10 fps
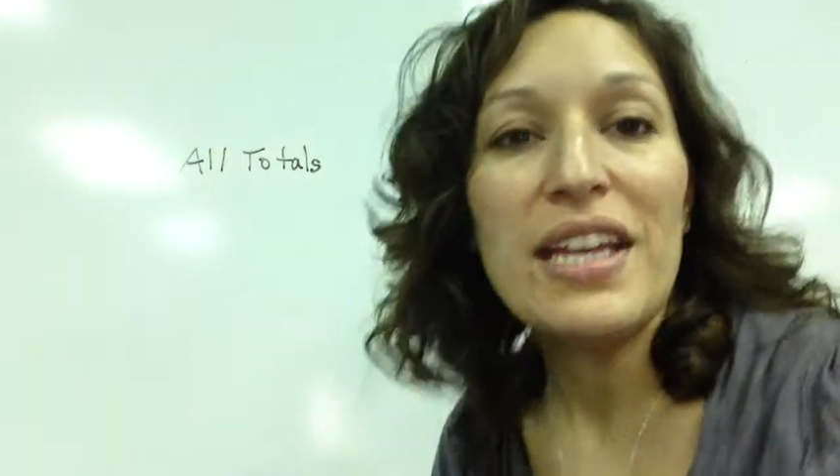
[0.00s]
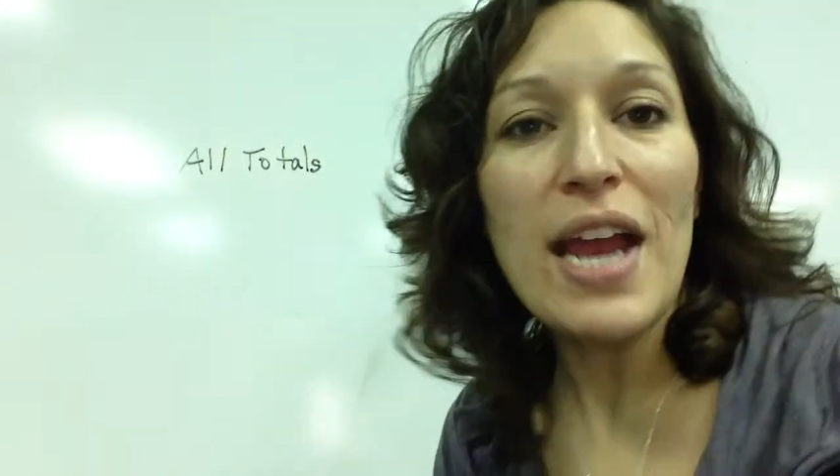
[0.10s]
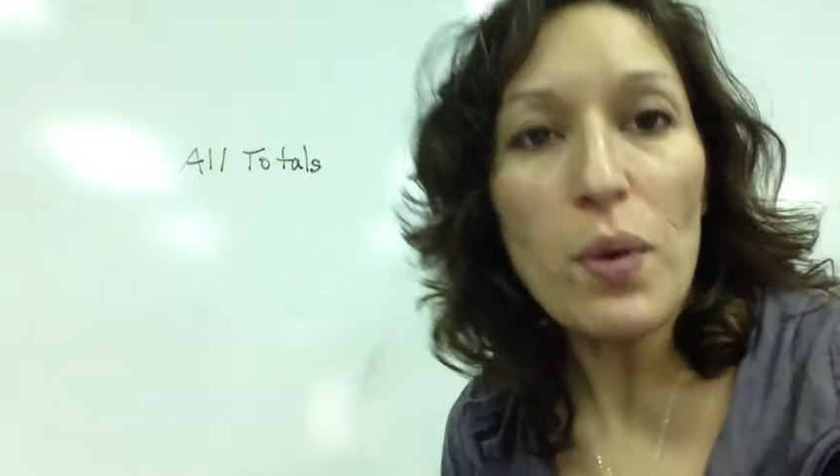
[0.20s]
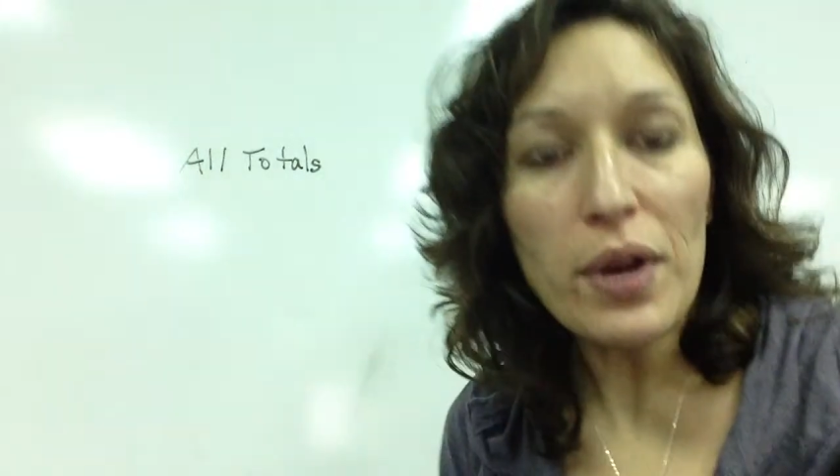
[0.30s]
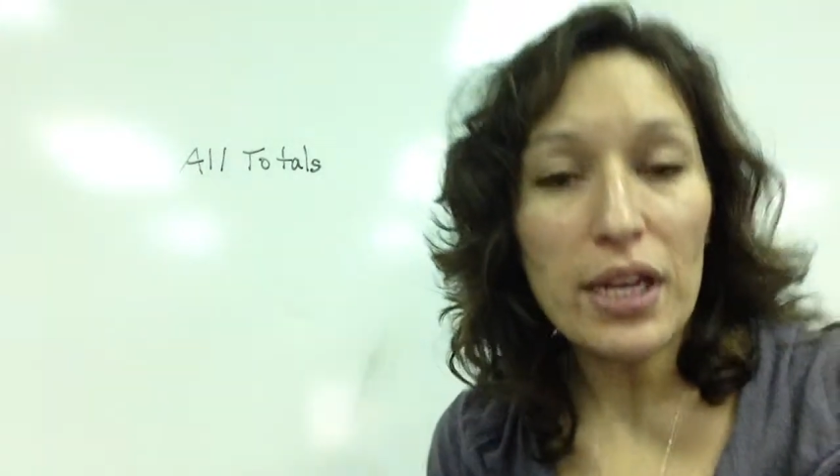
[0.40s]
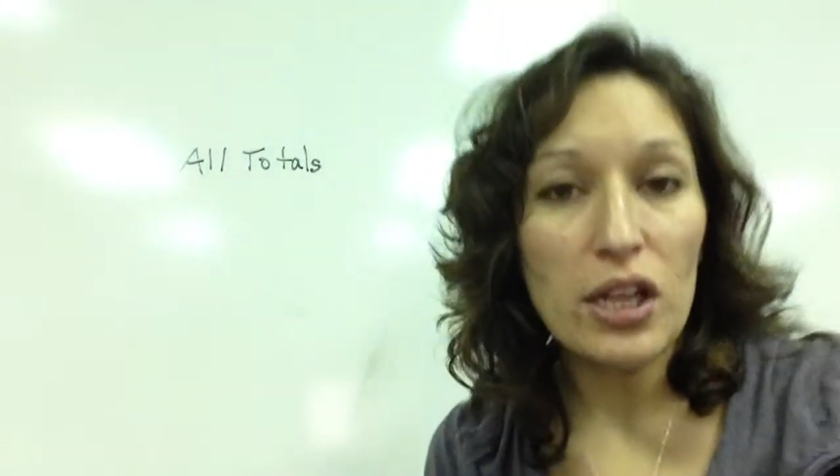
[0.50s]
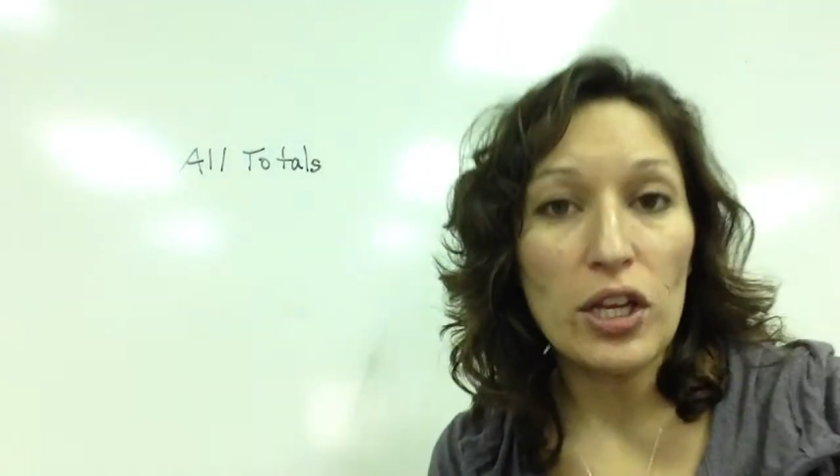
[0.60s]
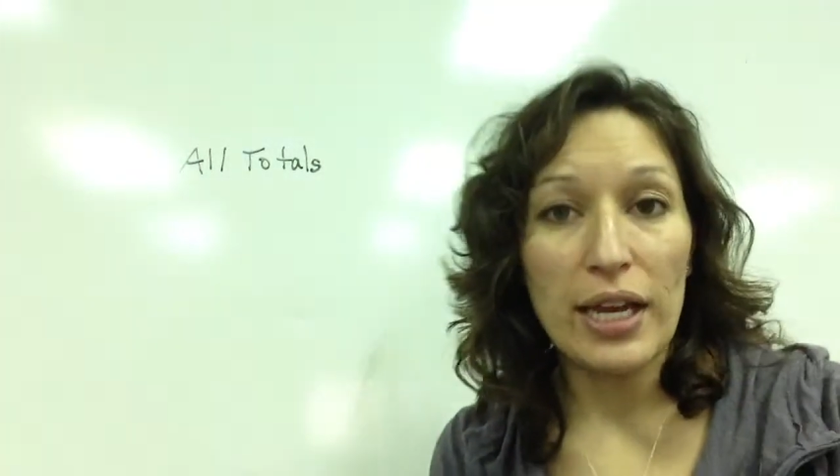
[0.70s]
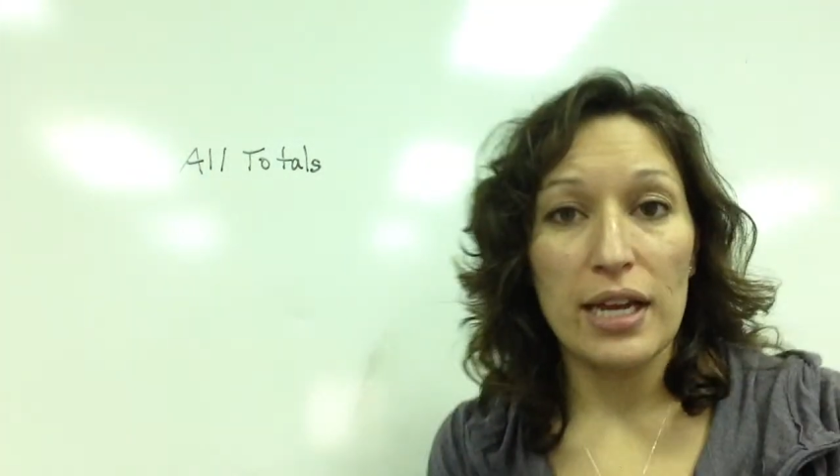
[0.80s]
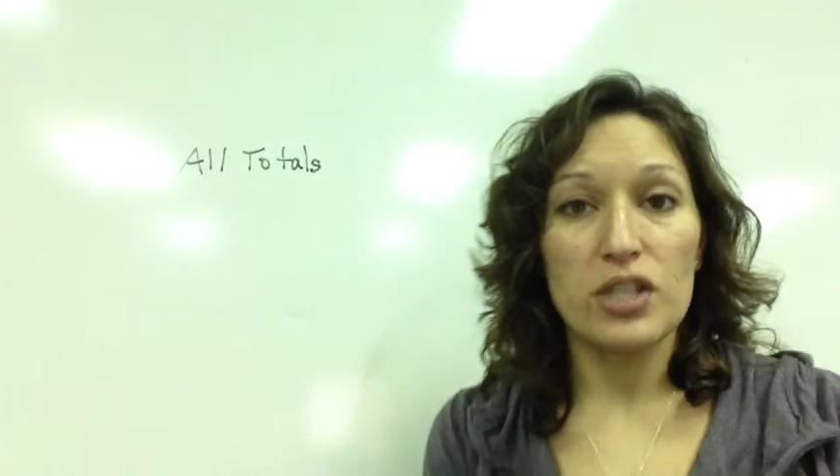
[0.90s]
Now we're going to
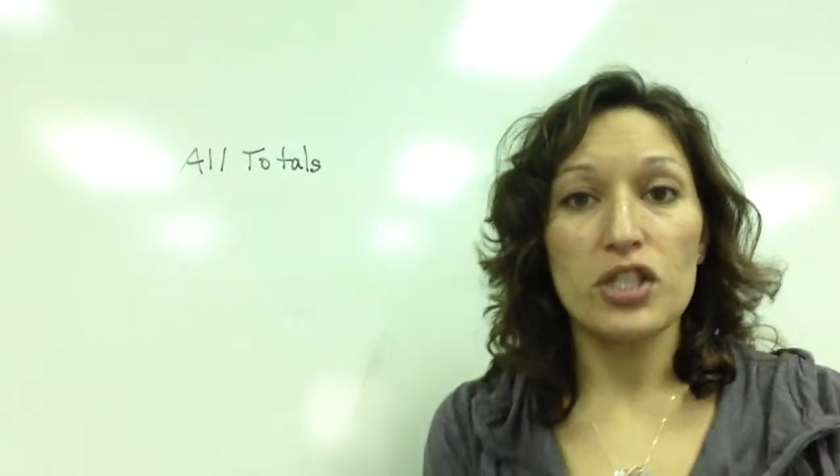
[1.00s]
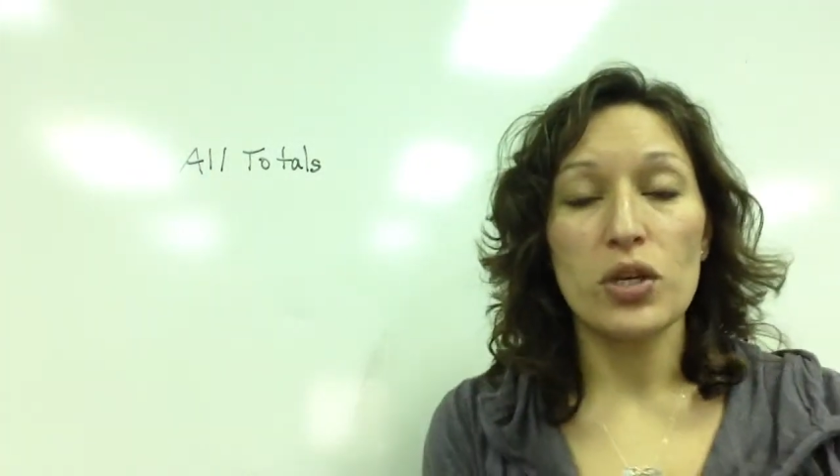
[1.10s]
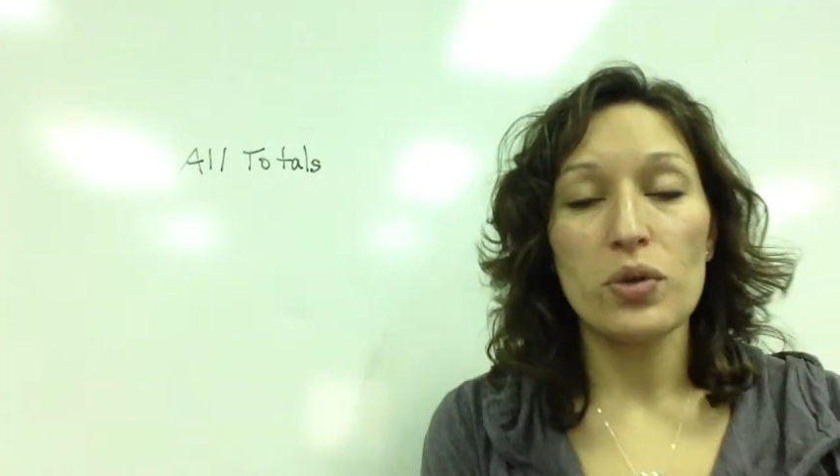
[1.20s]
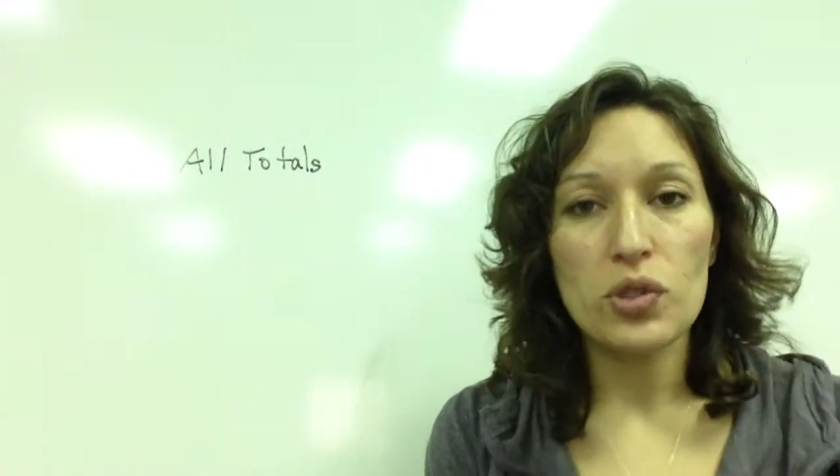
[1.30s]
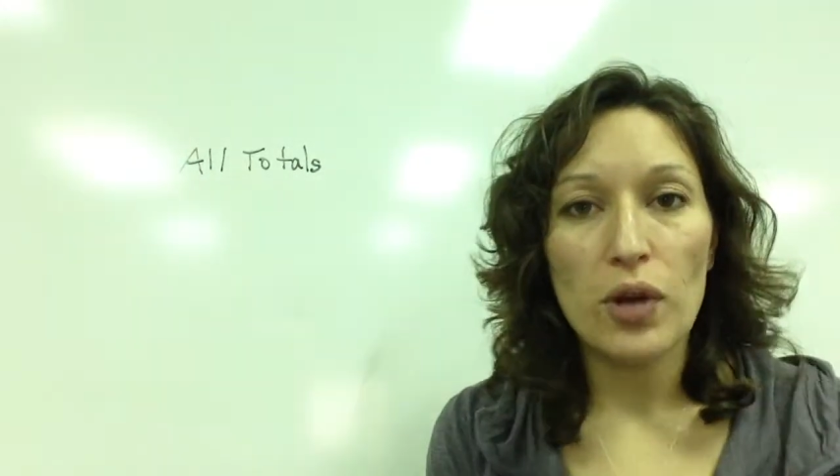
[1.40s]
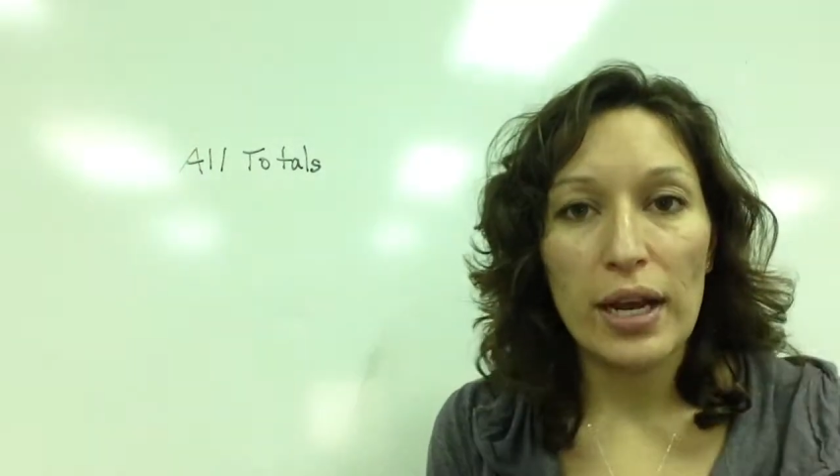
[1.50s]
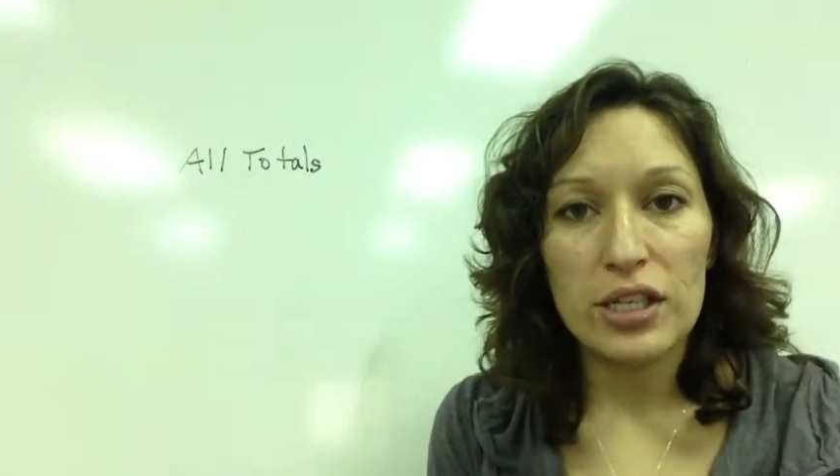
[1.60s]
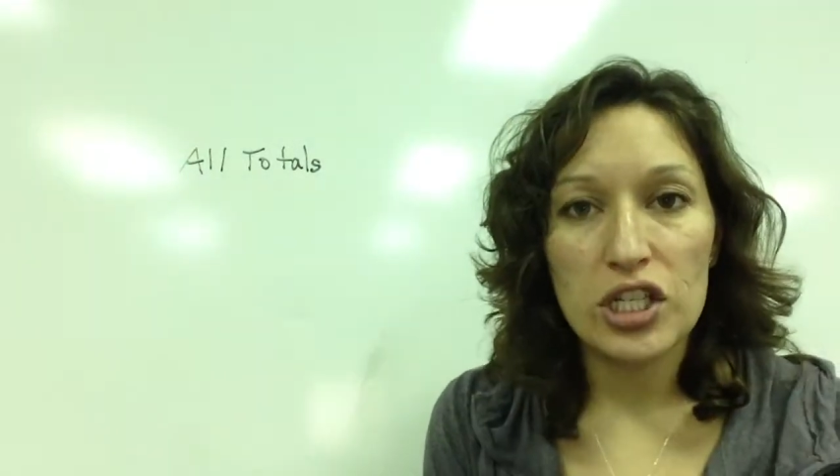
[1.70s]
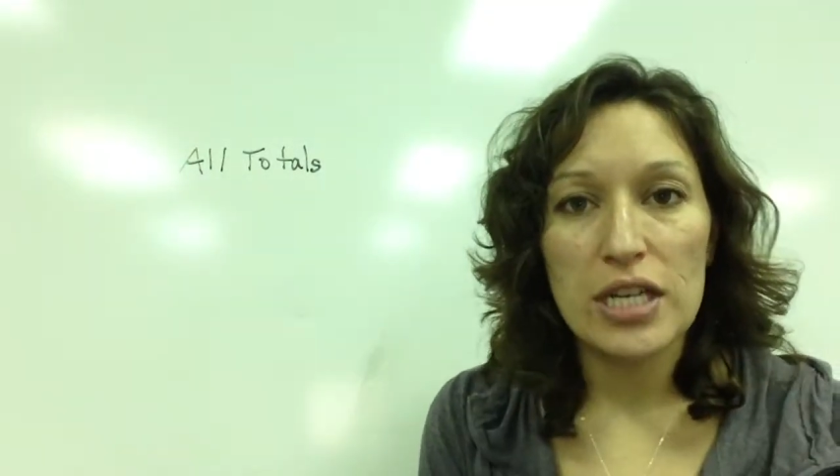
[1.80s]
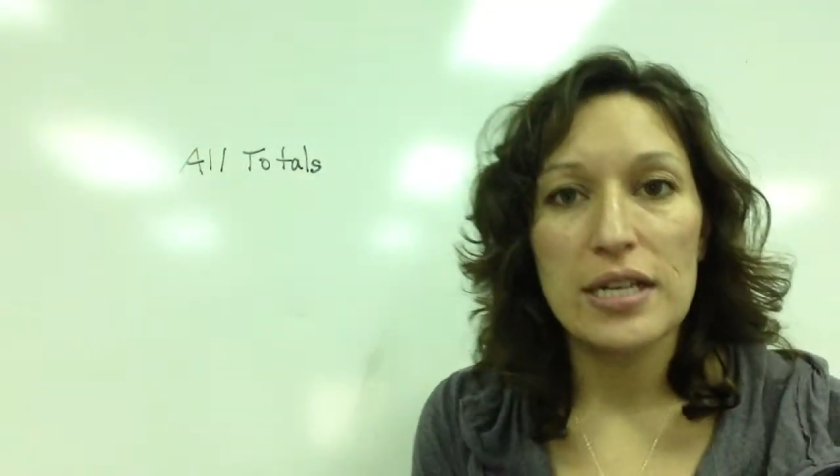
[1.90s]
look at two
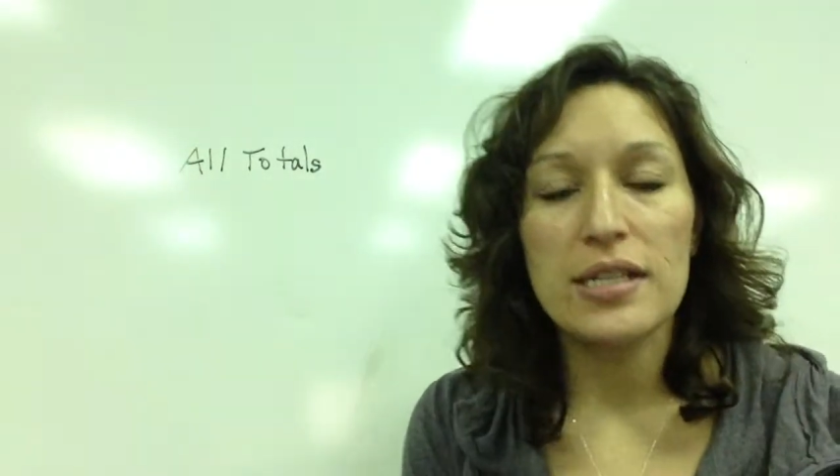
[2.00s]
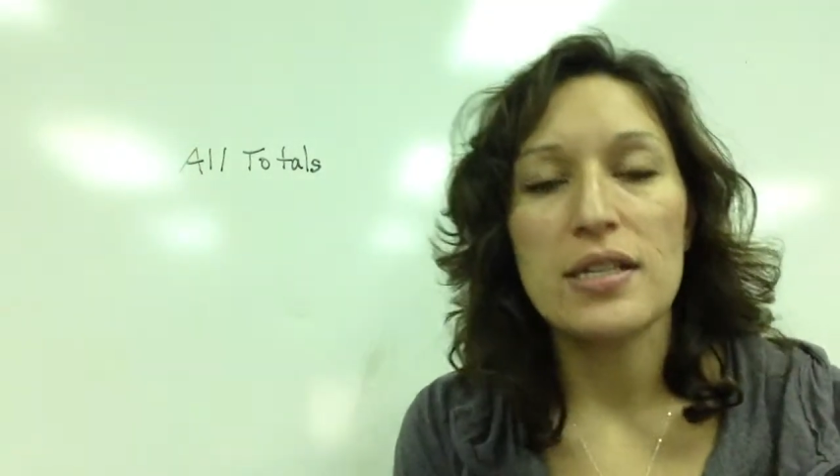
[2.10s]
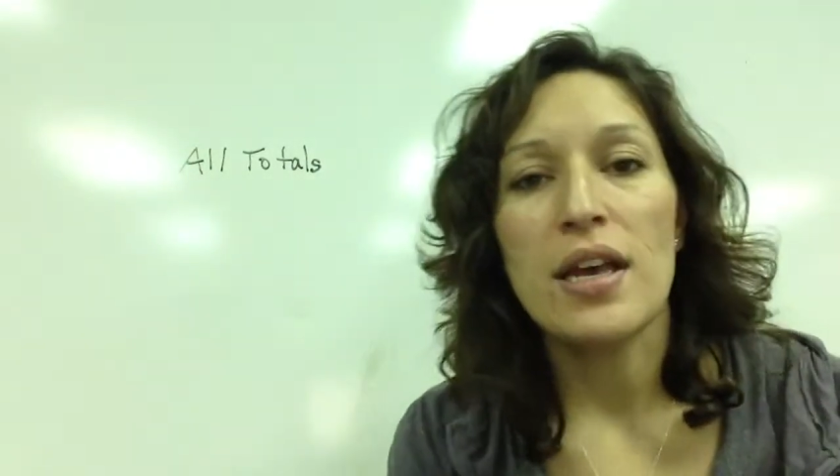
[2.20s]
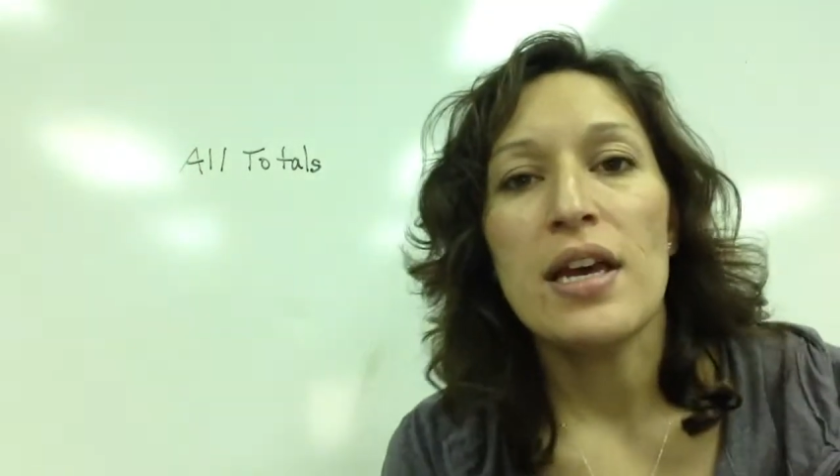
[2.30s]
strategies